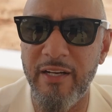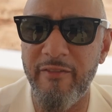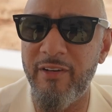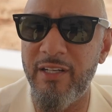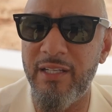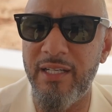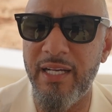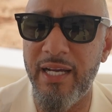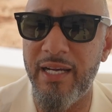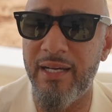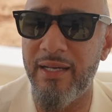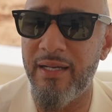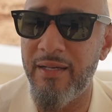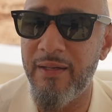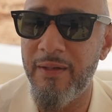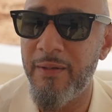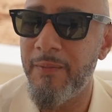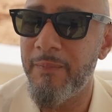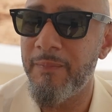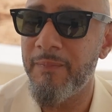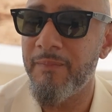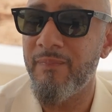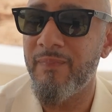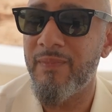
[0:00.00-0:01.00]
every day.
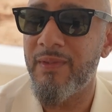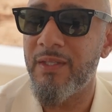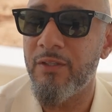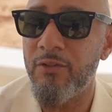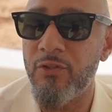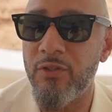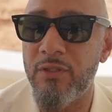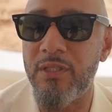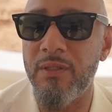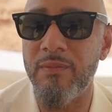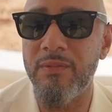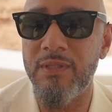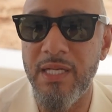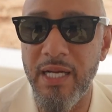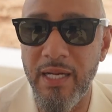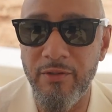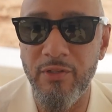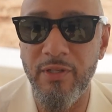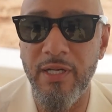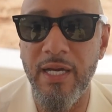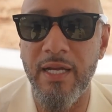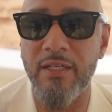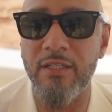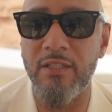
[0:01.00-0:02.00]
So
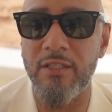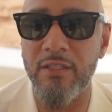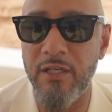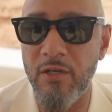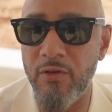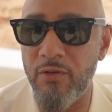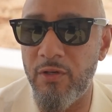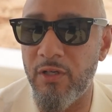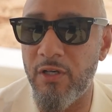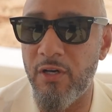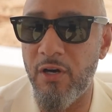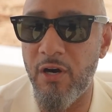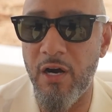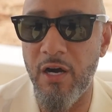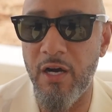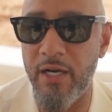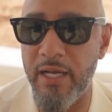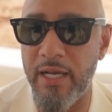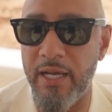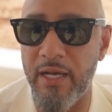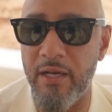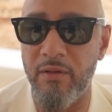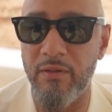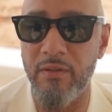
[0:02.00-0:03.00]
sometimes you got to slow the car
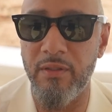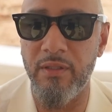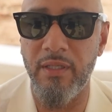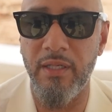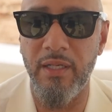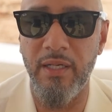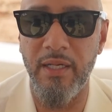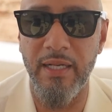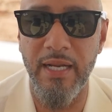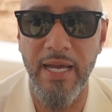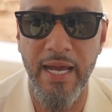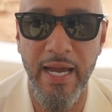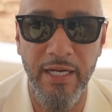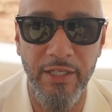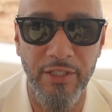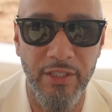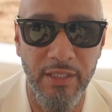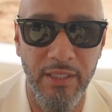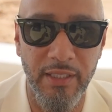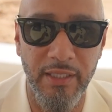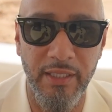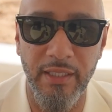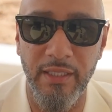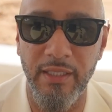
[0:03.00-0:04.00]
down and
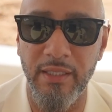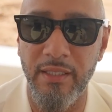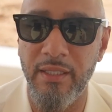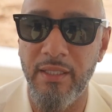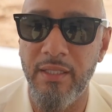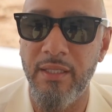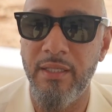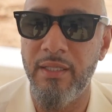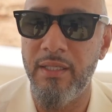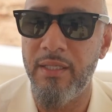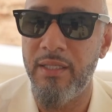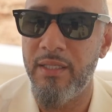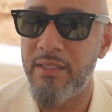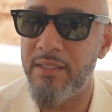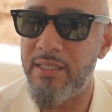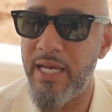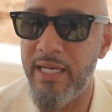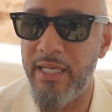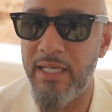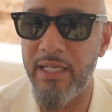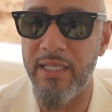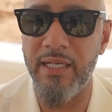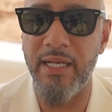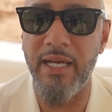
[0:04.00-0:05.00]
actually
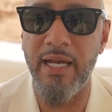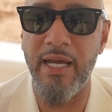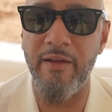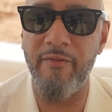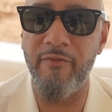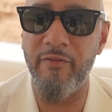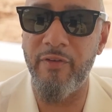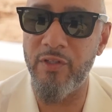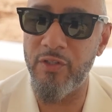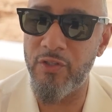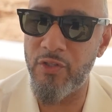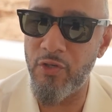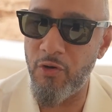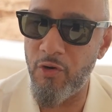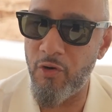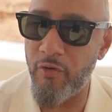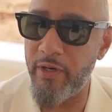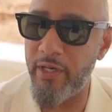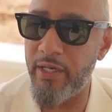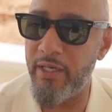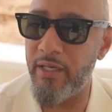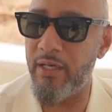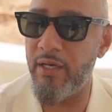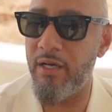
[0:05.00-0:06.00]
take in the
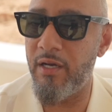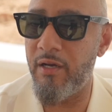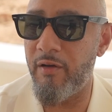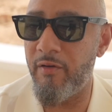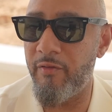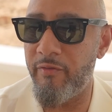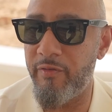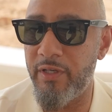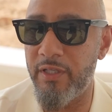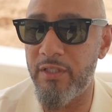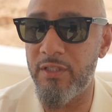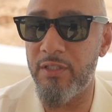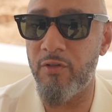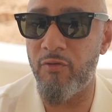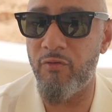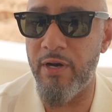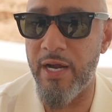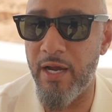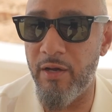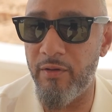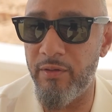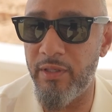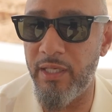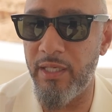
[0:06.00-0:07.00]
inventory of your
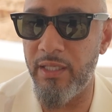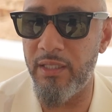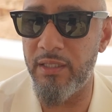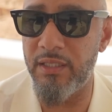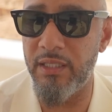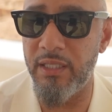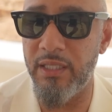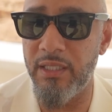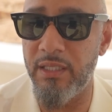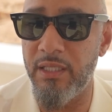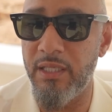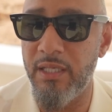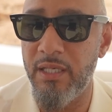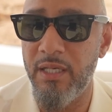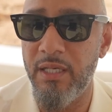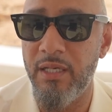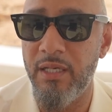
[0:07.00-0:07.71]
surroundings, and,